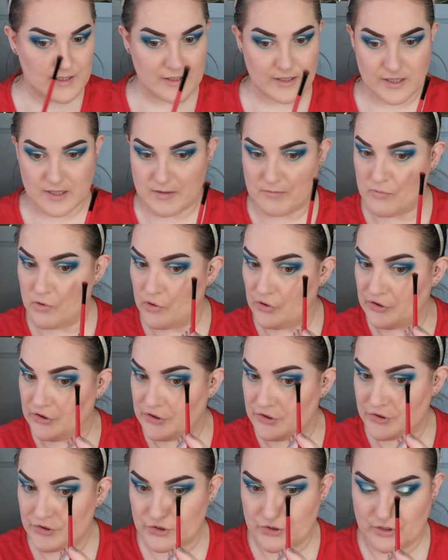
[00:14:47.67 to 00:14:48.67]
there's some more
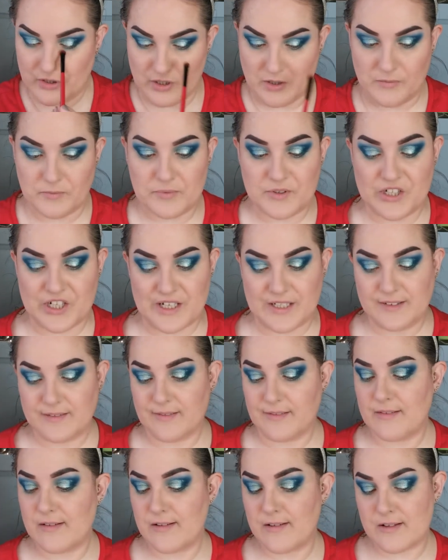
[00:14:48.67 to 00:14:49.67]
neutral
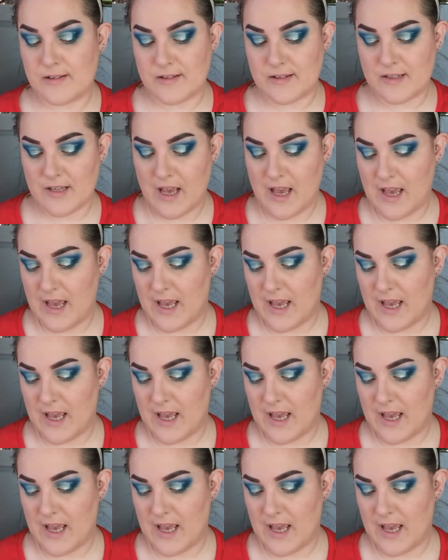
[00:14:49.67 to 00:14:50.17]
options.